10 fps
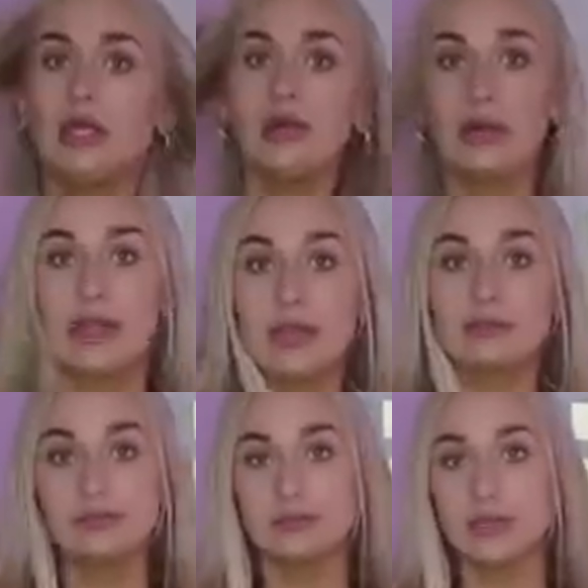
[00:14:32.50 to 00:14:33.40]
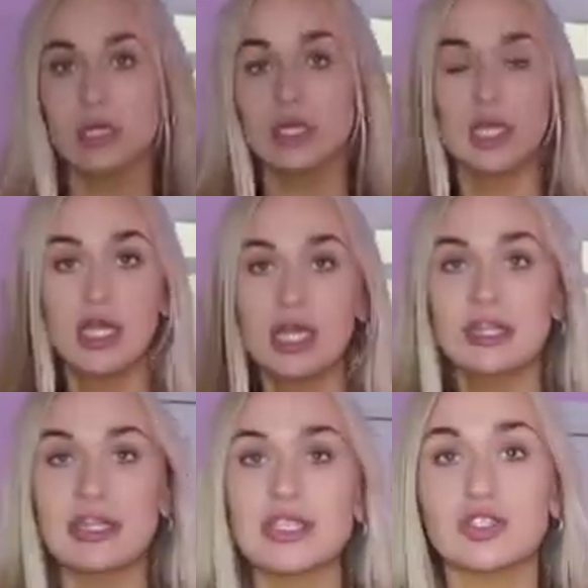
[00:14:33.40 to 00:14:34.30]
Okay,
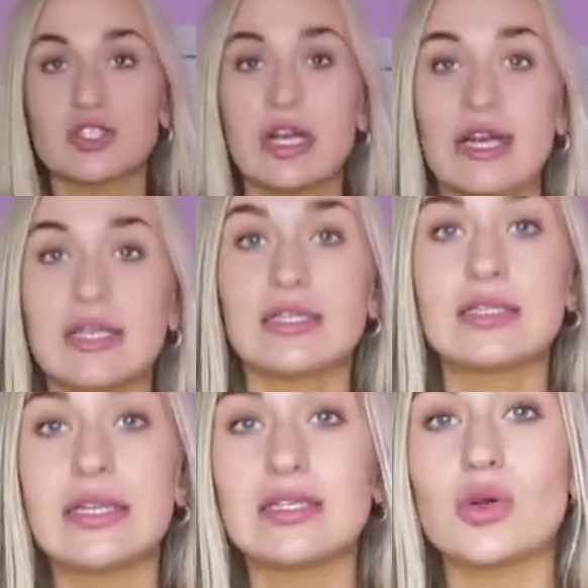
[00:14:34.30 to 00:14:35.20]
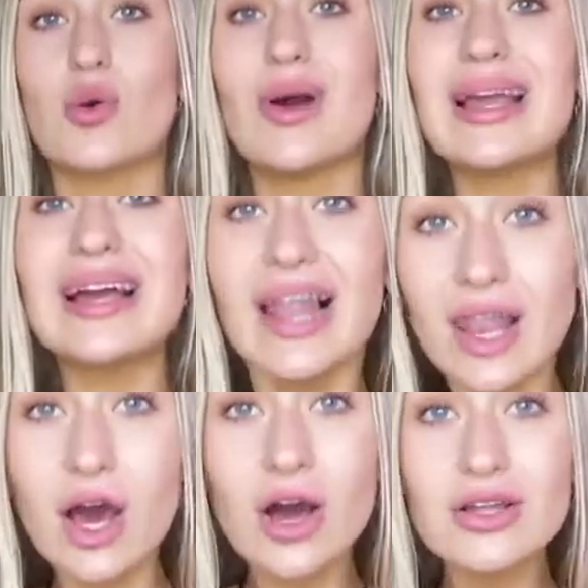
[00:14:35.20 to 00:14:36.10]
this dress is quite a
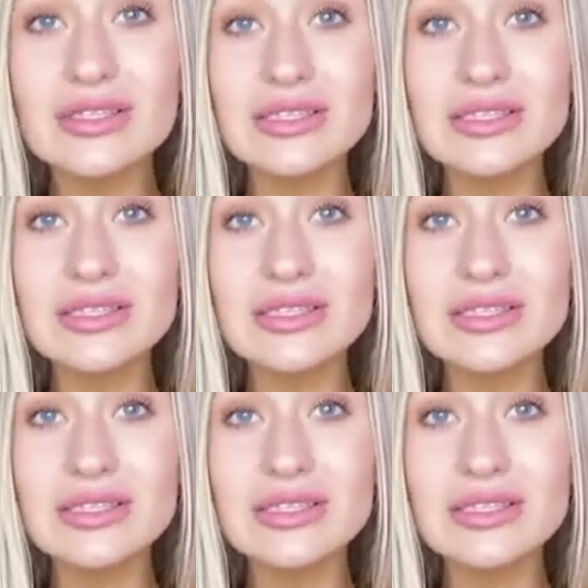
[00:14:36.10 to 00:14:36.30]
lot